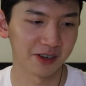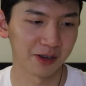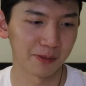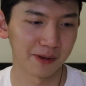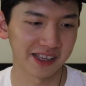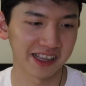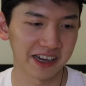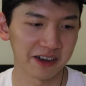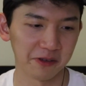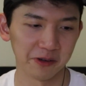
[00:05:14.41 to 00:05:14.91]
know
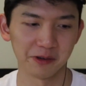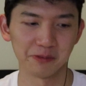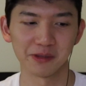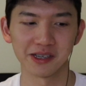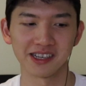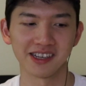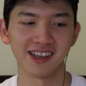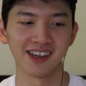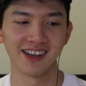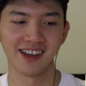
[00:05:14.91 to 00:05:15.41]
about that one,
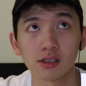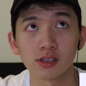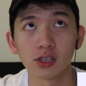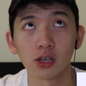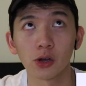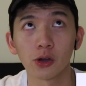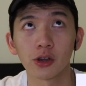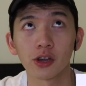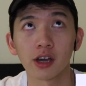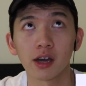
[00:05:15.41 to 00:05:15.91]
but
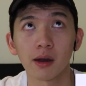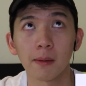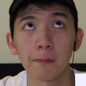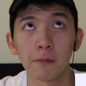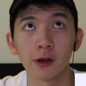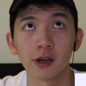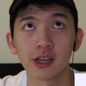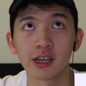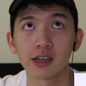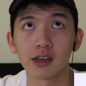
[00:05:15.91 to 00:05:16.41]
so you gotta
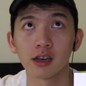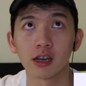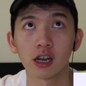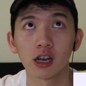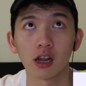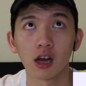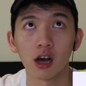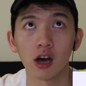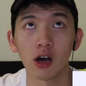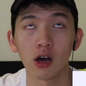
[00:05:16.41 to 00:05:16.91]
put it
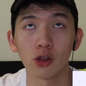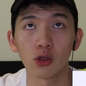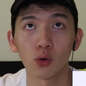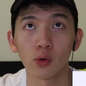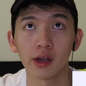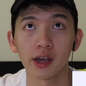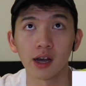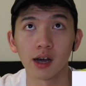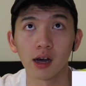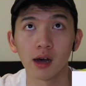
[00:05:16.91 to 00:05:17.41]
all the
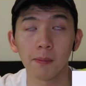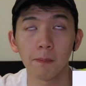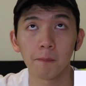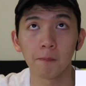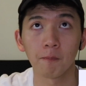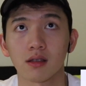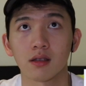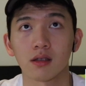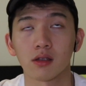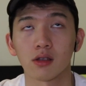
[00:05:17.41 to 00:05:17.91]
way up.
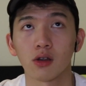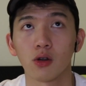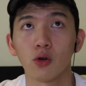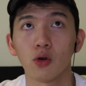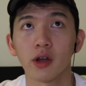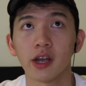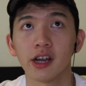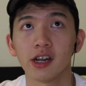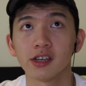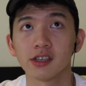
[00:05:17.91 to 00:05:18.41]

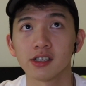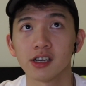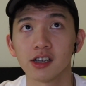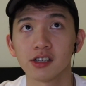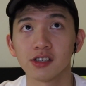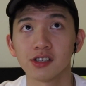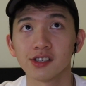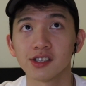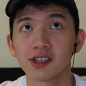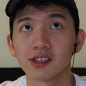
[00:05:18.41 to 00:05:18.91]
No air
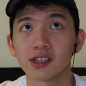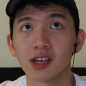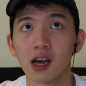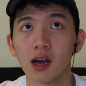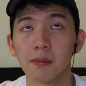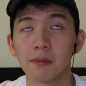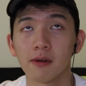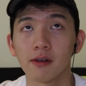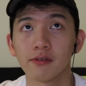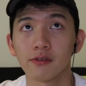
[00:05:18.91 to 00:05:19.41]
touches the
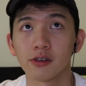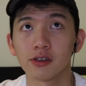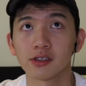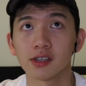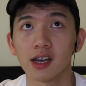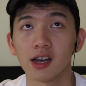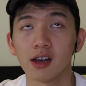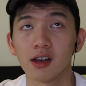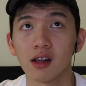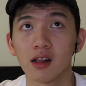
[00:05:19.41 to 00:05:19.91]
top of your
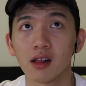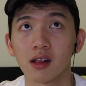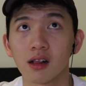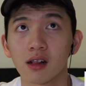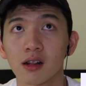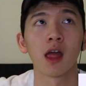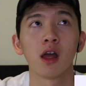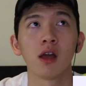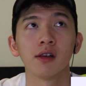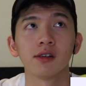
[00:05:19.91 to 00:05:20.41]
tongue.
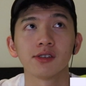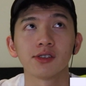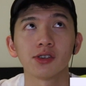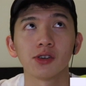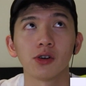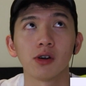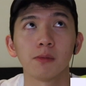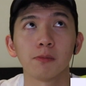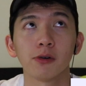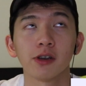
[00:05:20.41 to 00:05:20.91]

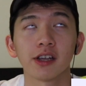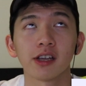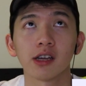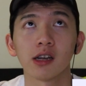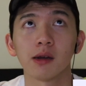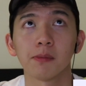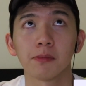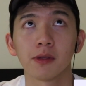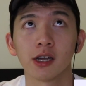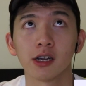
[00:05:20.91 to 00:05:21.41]
So I'm putting
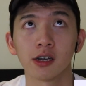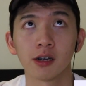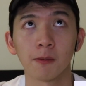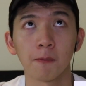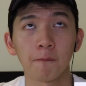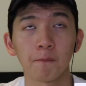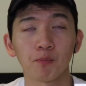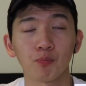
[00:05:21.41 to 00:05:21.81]
it up there.